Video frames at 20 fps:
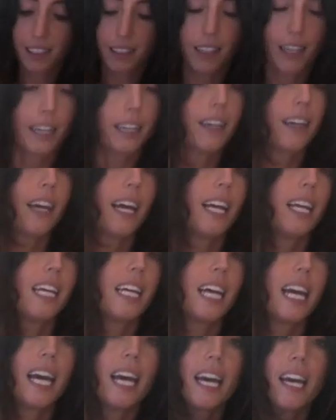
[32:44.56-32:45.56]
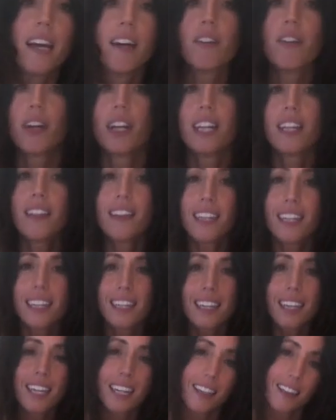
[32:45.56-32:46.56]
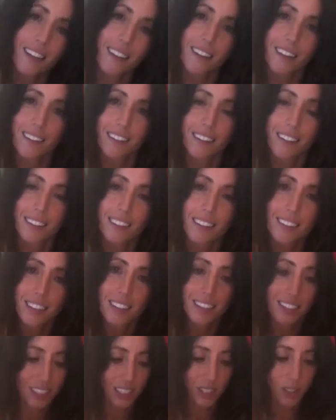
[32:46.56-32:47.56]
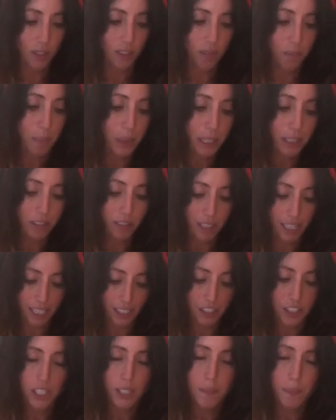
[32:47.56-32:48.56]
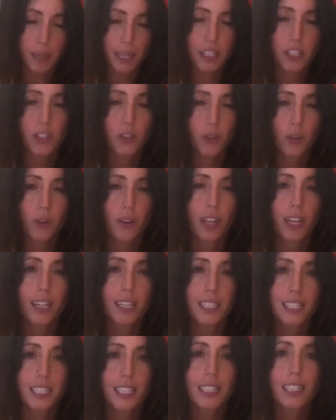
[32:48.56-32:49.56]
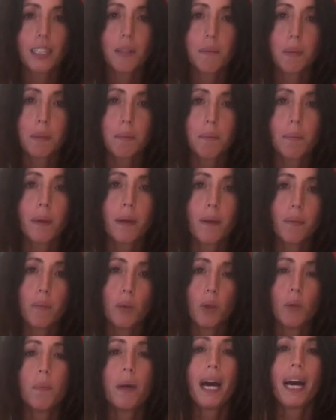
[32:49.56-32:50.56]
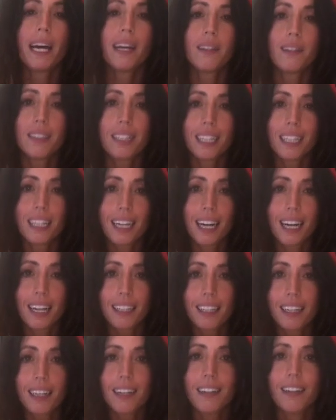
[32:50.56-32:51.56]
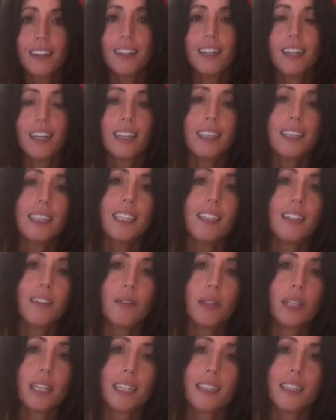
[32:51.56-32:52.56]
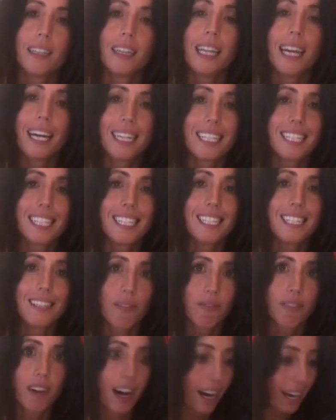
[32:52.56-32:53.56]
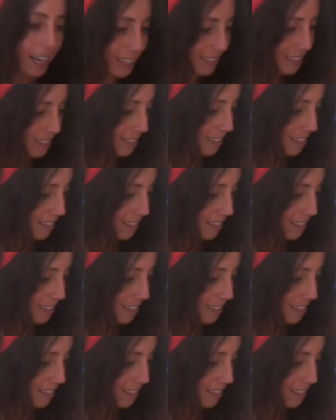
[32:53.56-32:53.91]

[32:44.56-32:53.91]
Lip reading: like any hair or anything in the sort of midground, just make sure that it's a little bit more pale in colour, a little less defined,